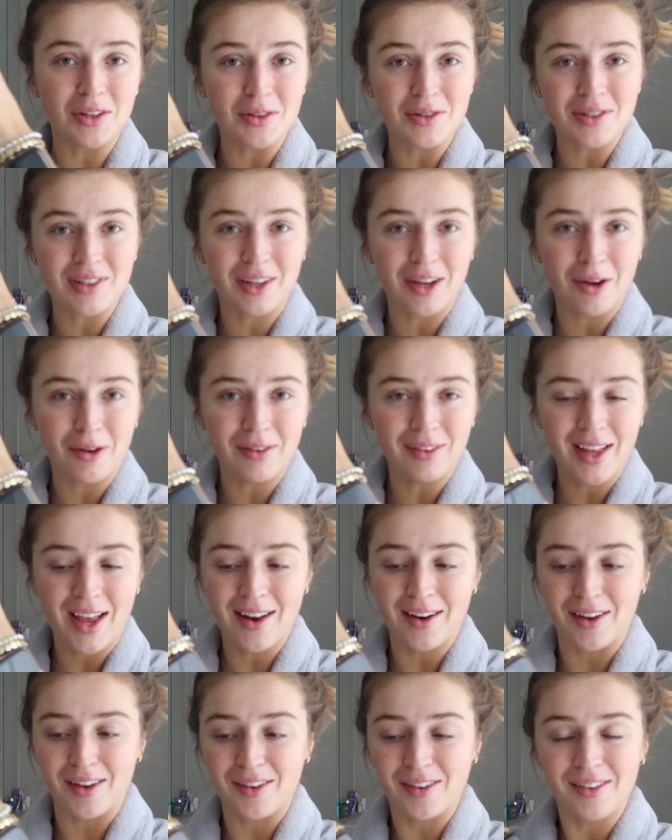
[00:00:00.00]
use the code
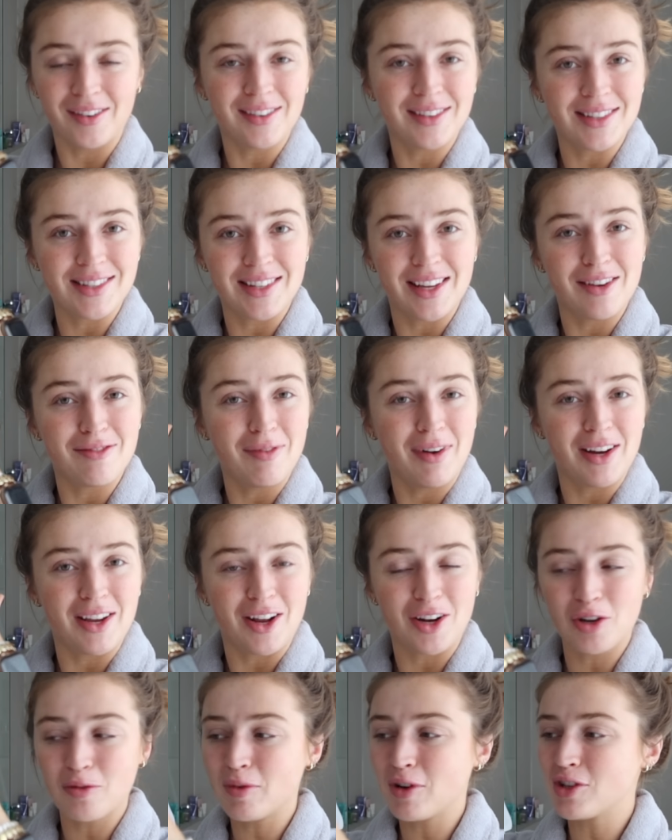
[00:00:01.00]
Alana to save money
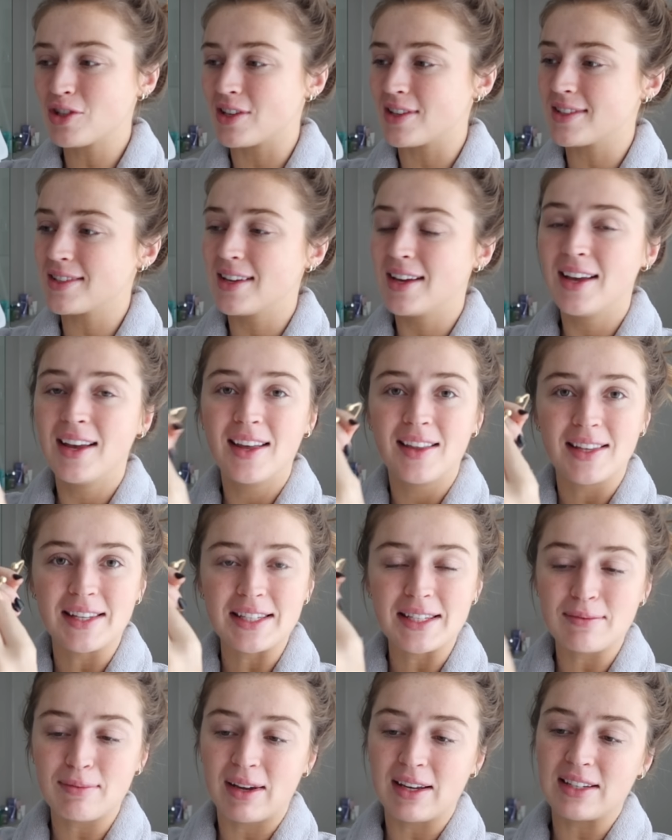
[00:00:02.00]
on your purchase.
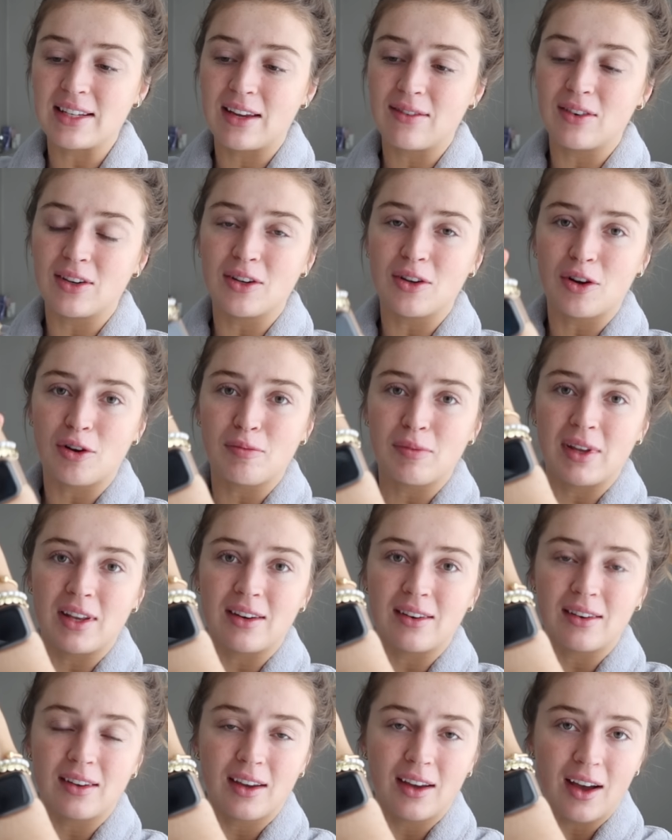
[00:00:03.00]
This is my David
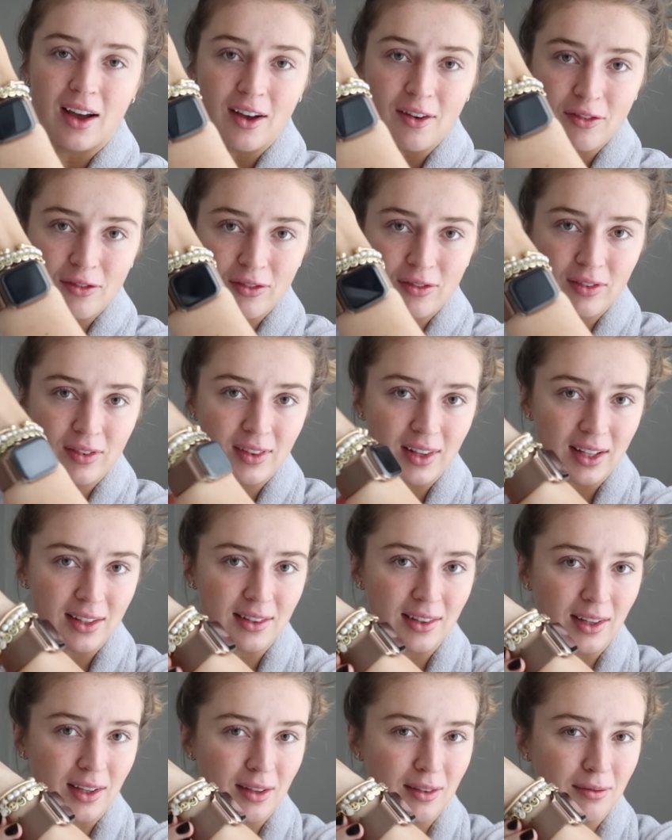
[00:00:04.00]
Yurman cuff.
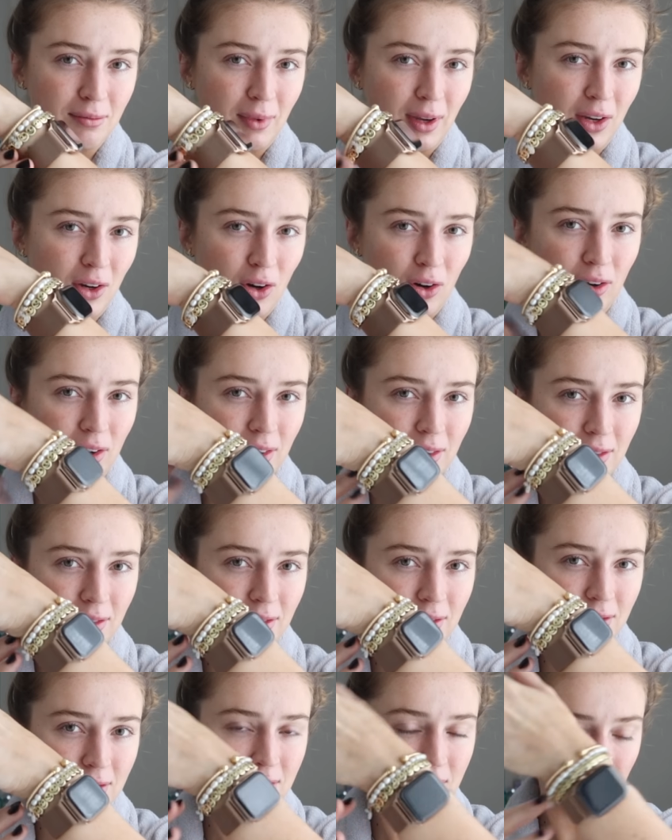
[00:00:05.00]
That's like my
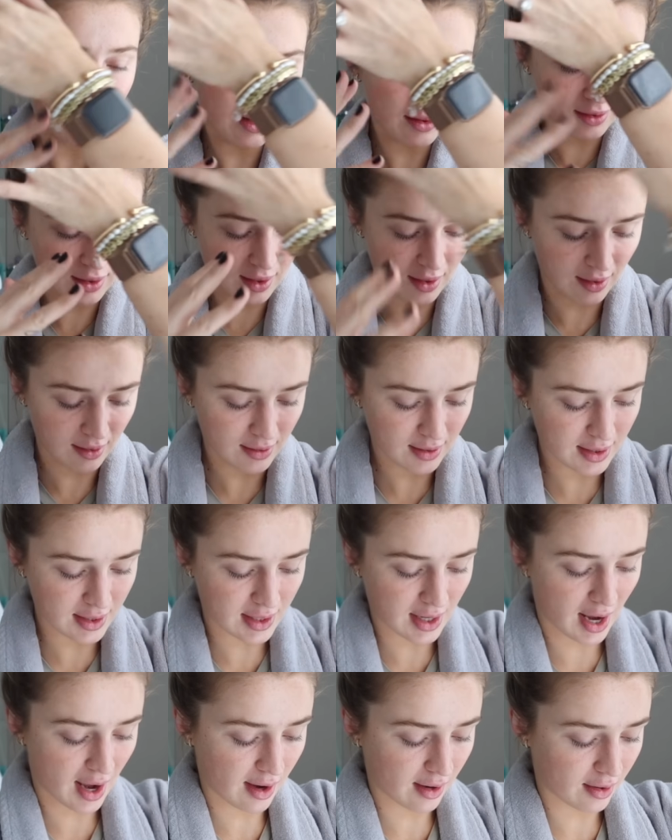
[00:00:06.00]
current daily
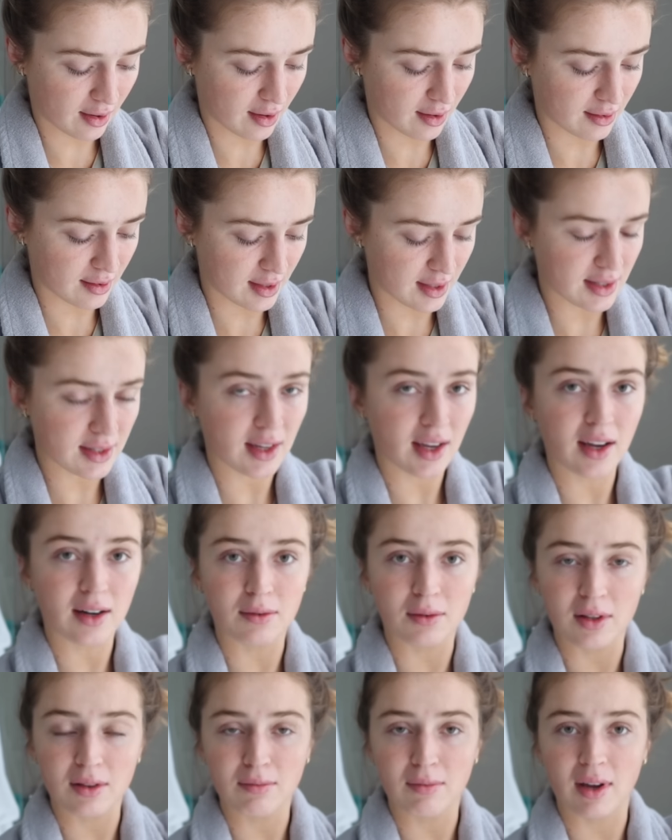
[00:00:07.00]
stack on this
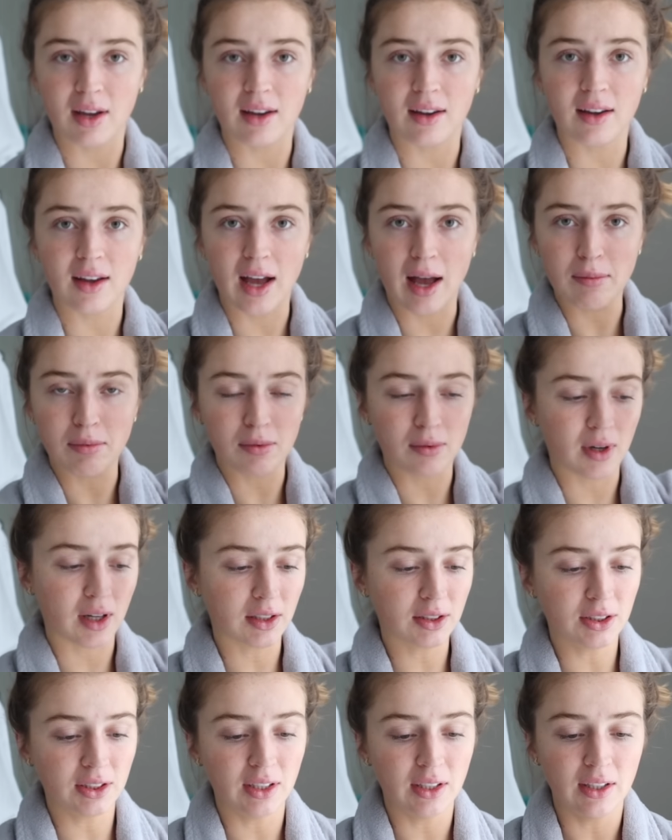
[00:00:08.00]
side with my Apple
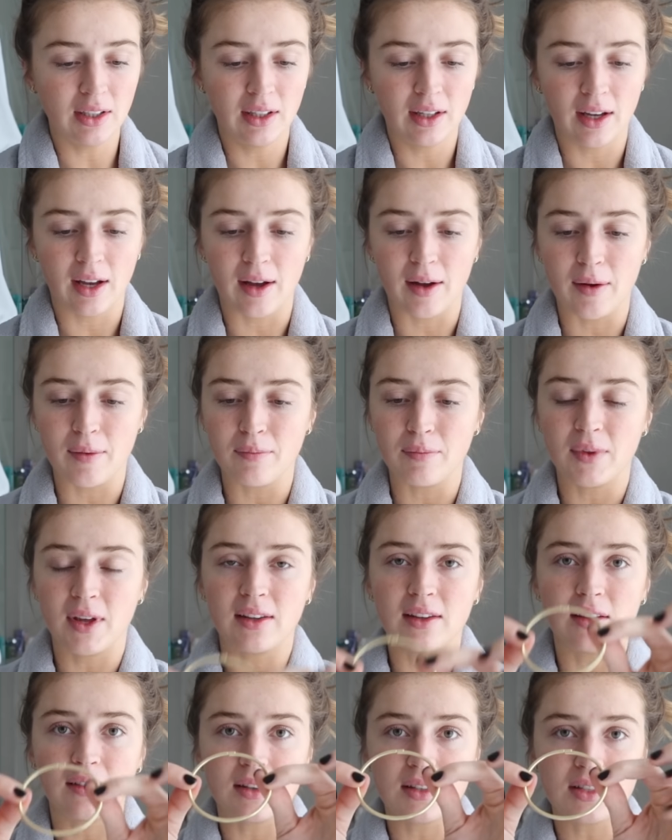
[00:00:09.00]
Watch.
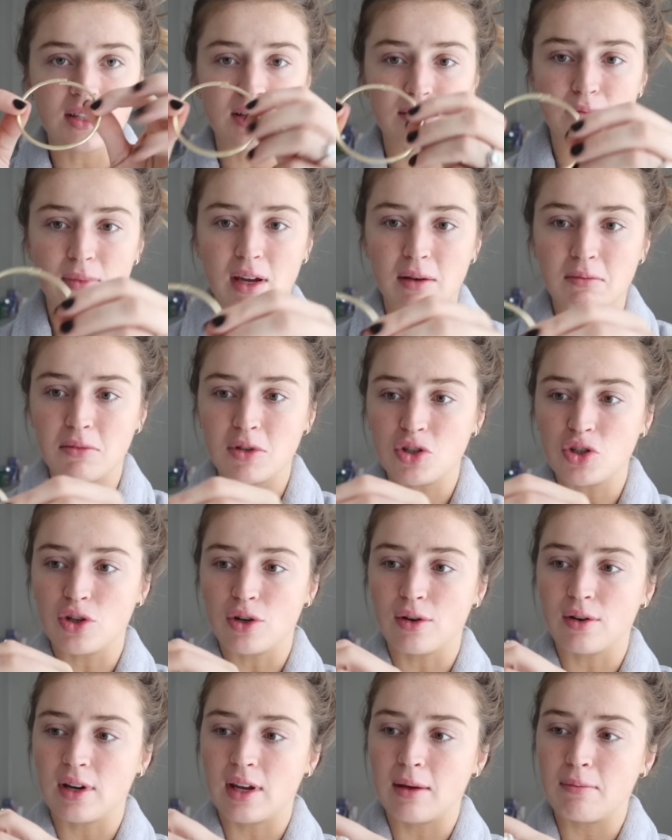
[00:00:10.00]
And then this is my
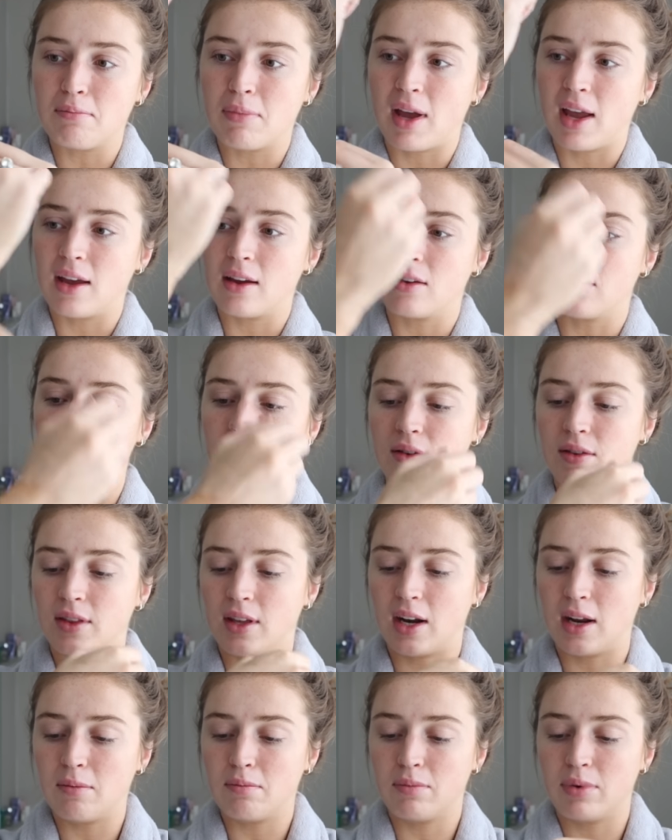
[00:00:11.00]
Mejuri bangle
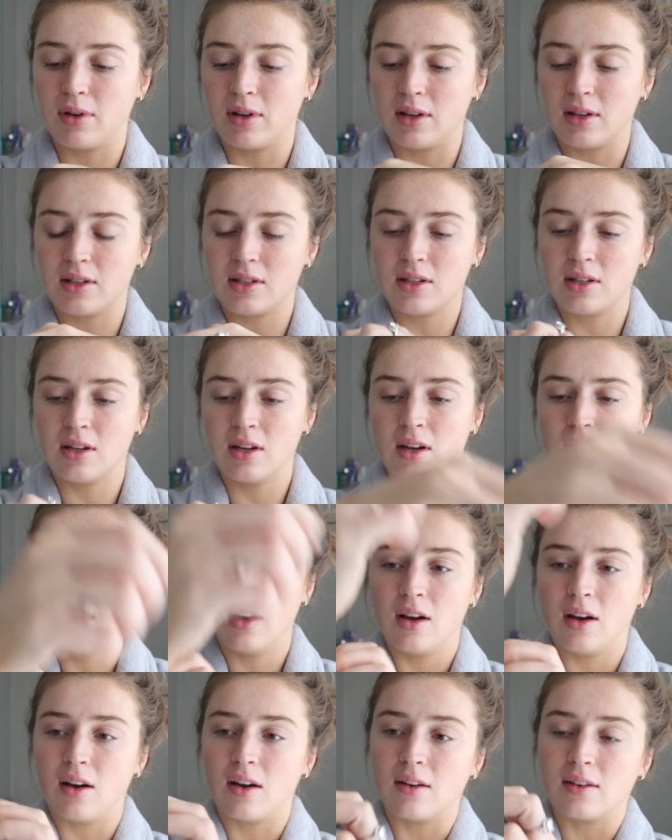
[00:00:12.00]
that I put
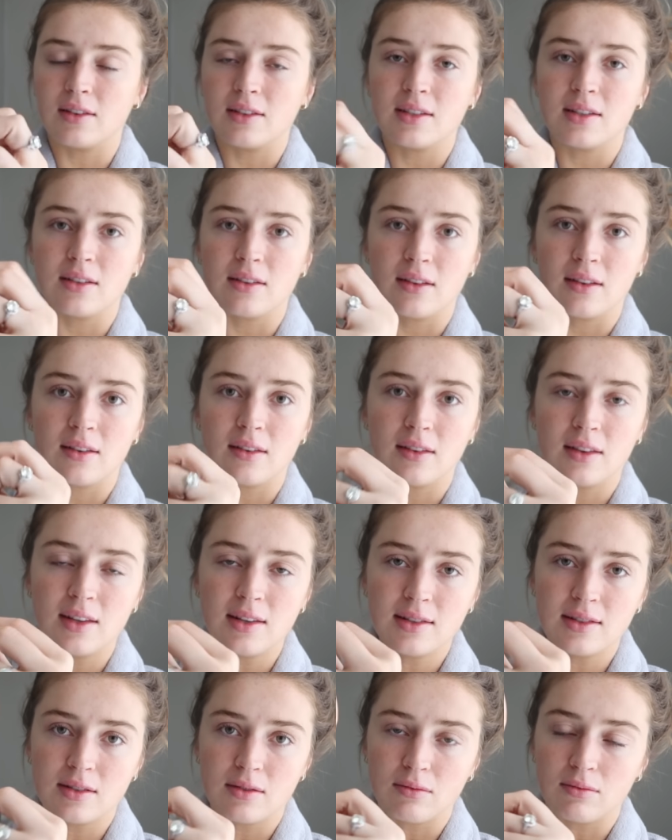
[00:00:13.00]
onto
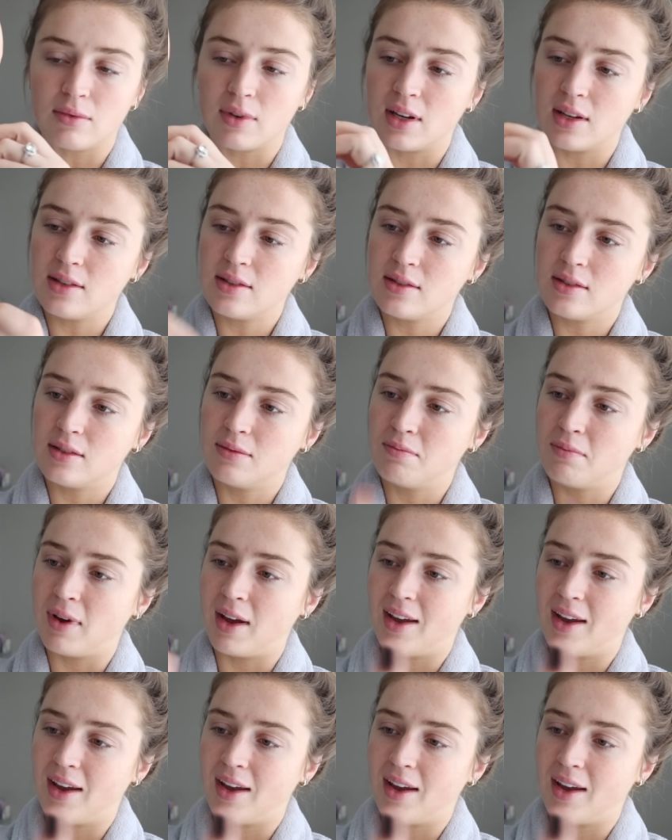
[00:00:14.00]
this wrist,